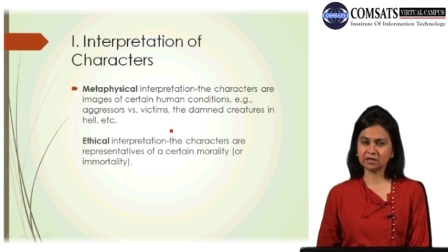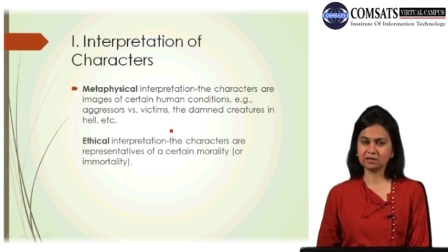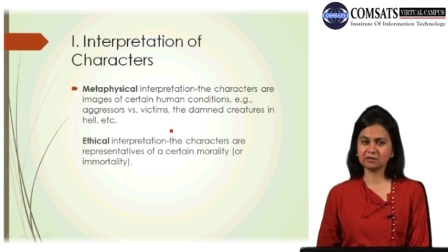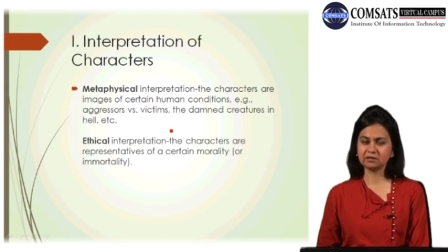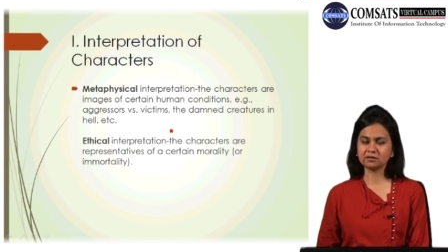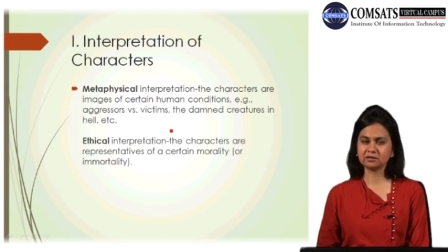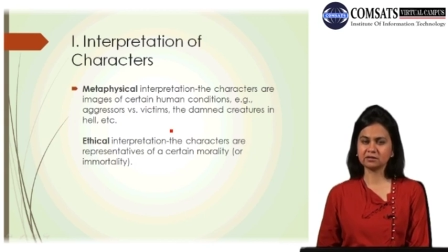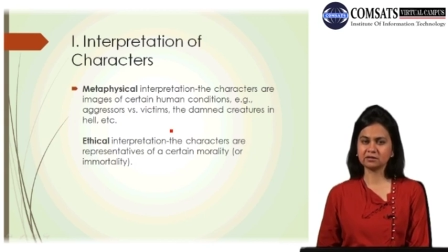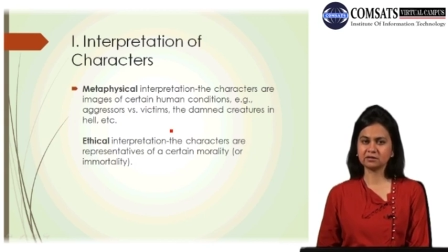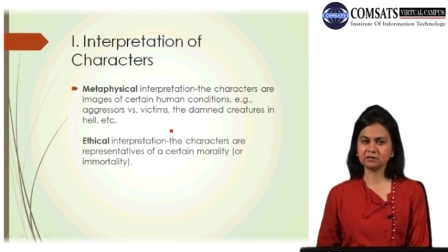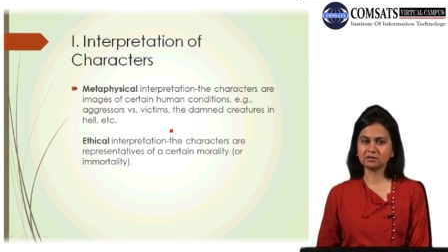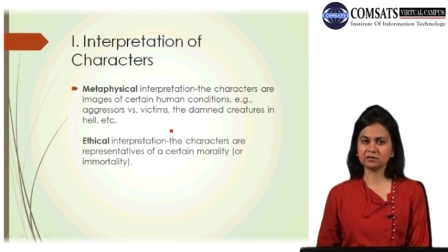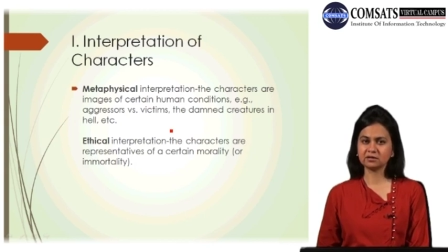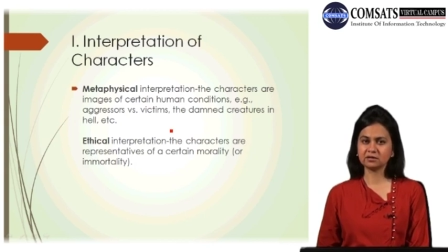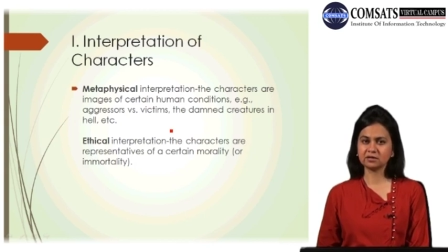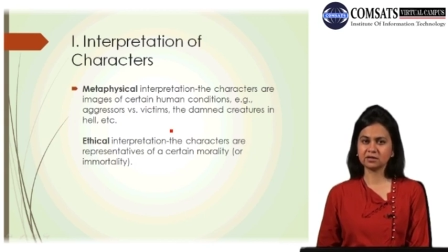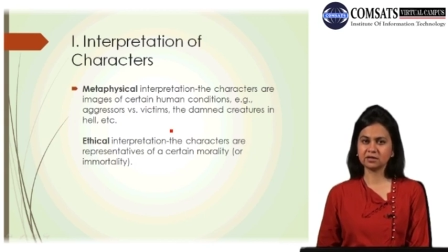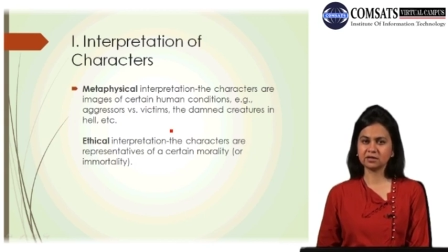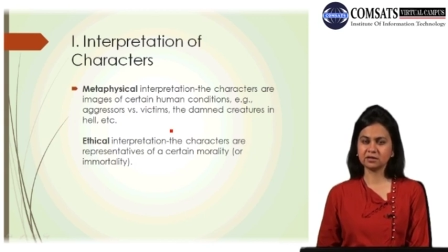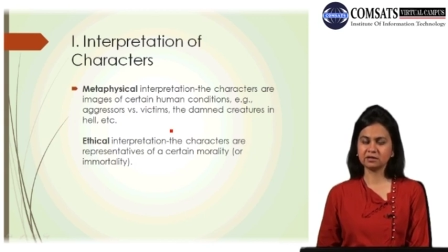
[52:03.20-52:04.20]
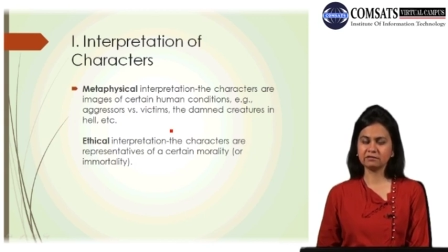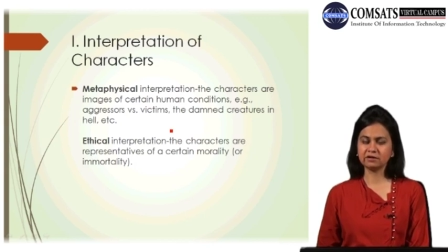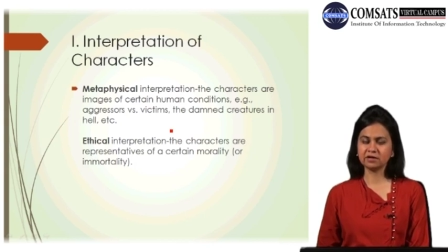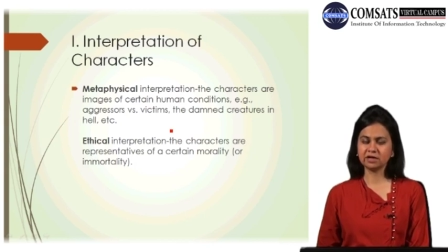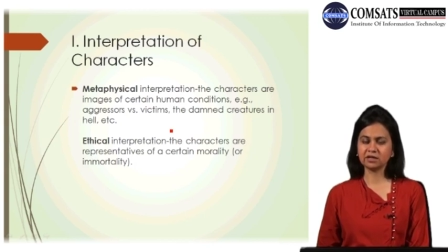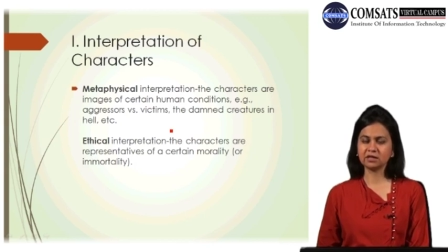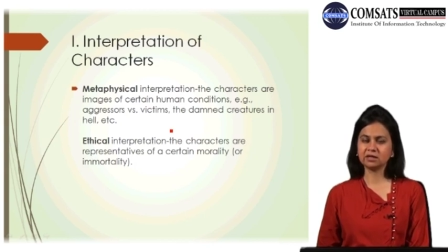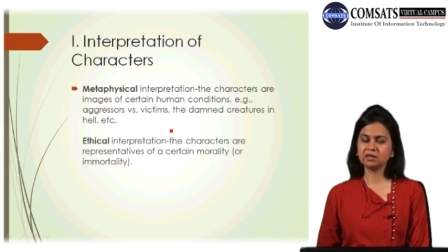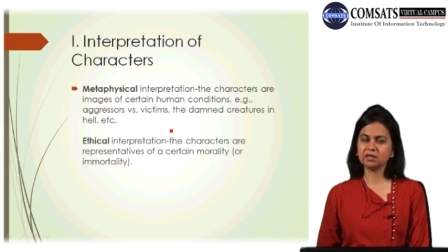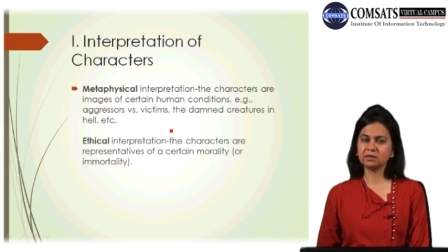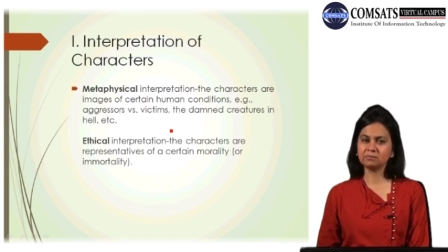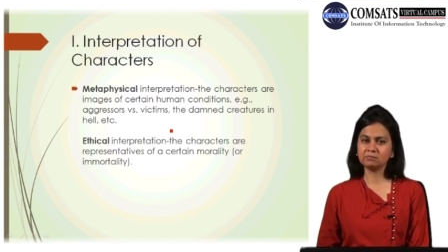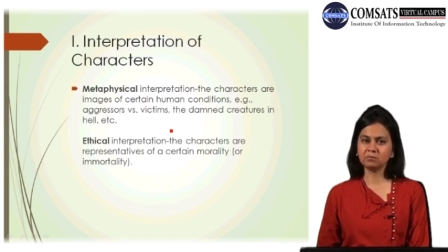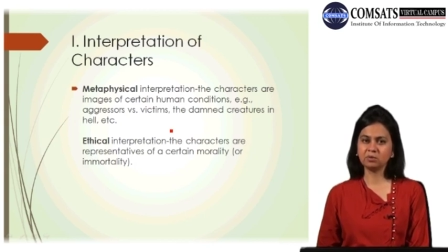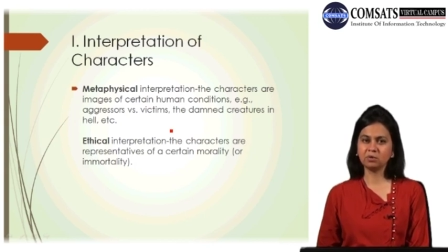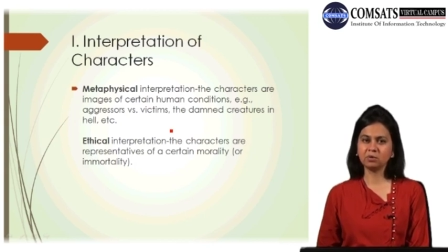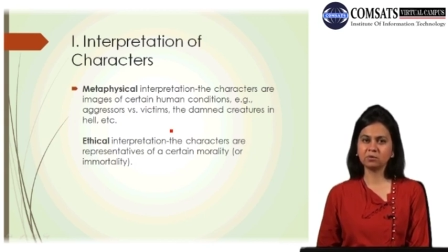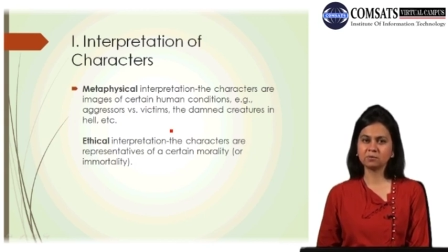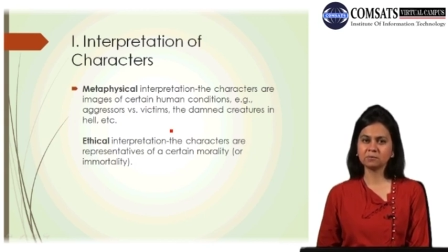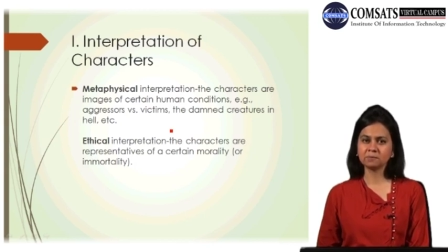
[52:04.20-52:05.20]
hell, living in
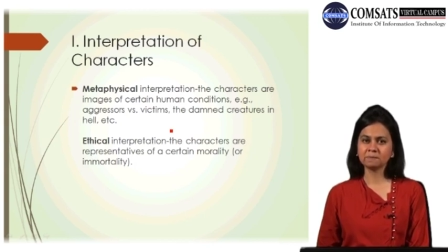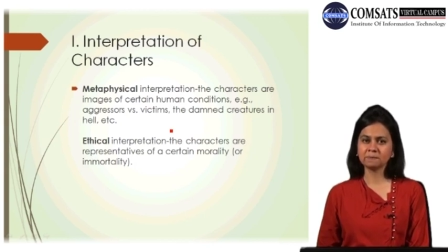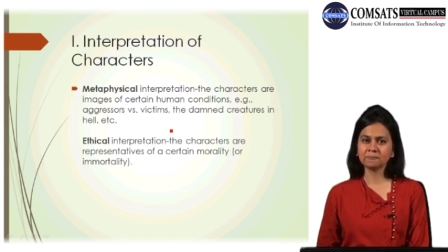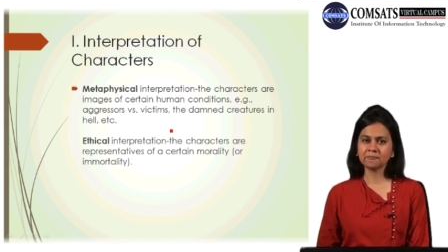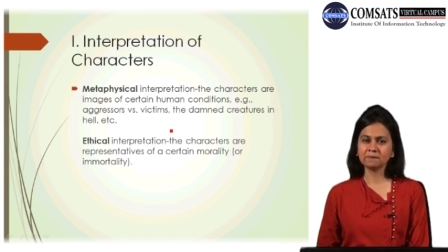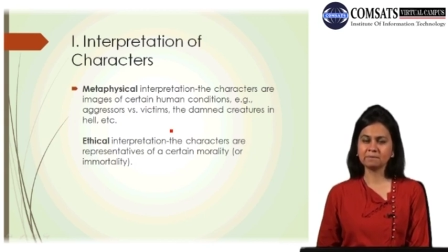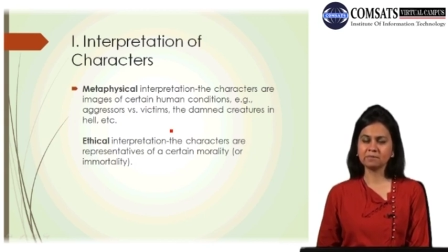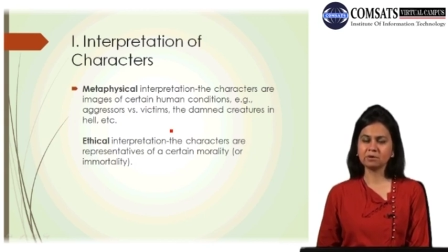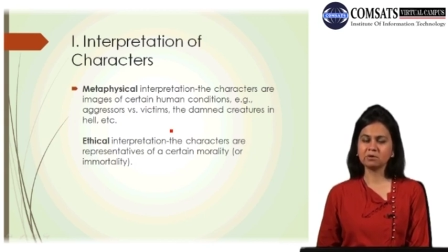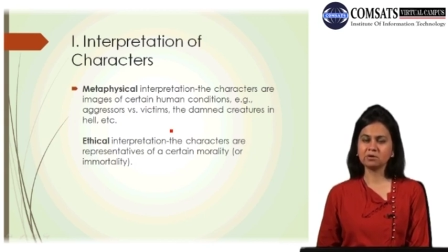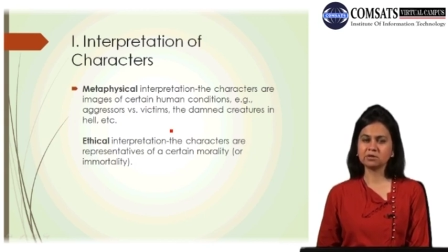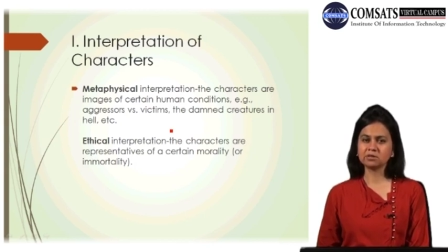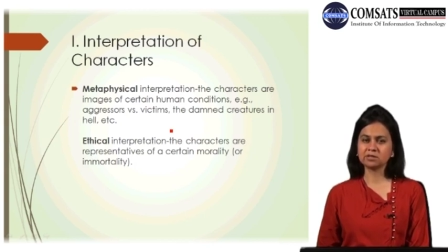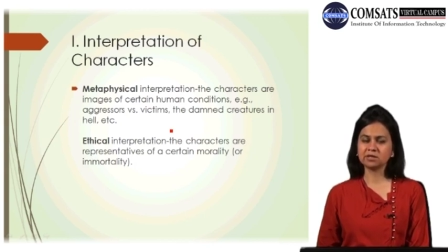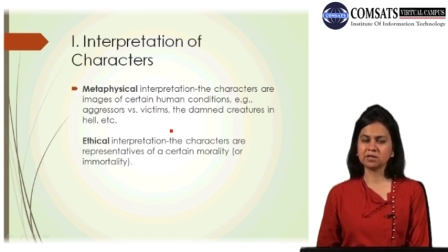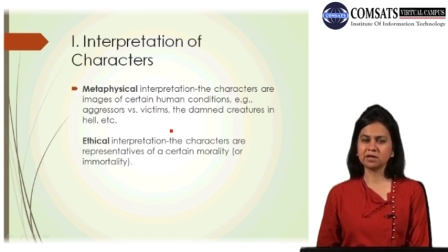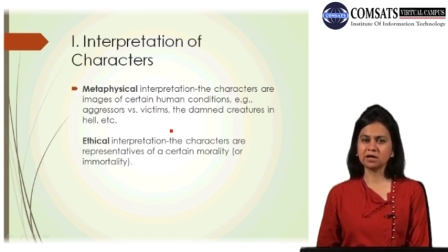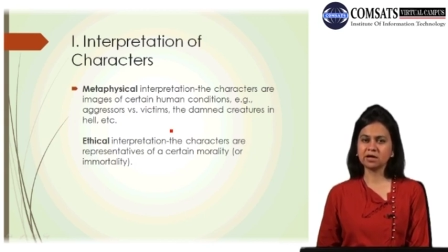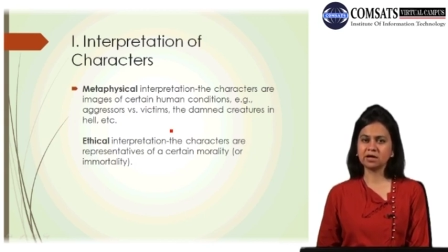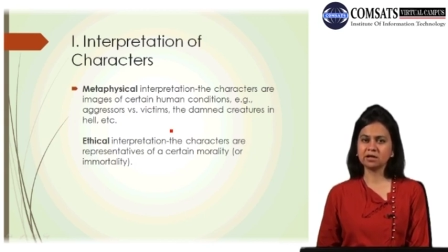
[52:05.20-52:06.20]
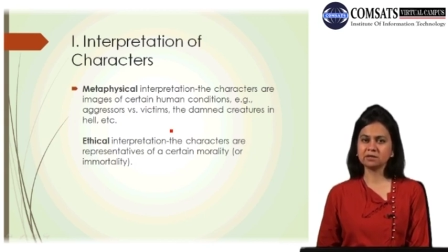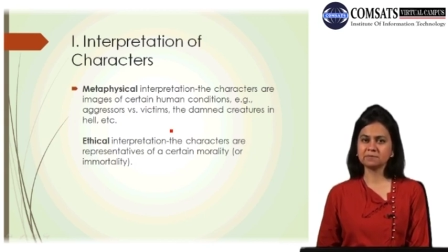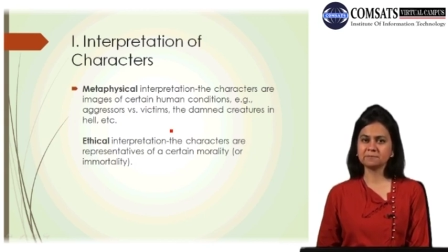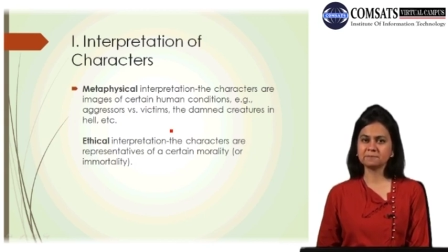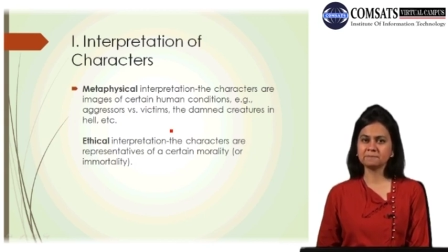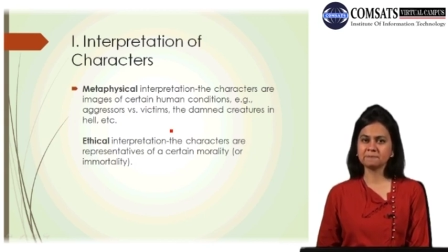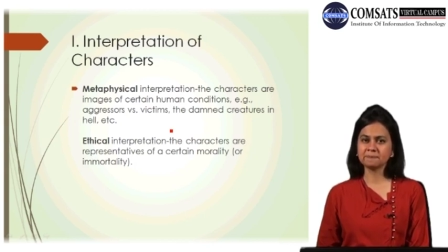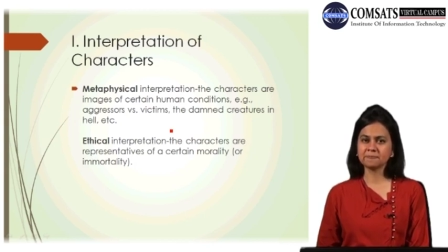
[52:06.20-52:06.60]
limbo, because they are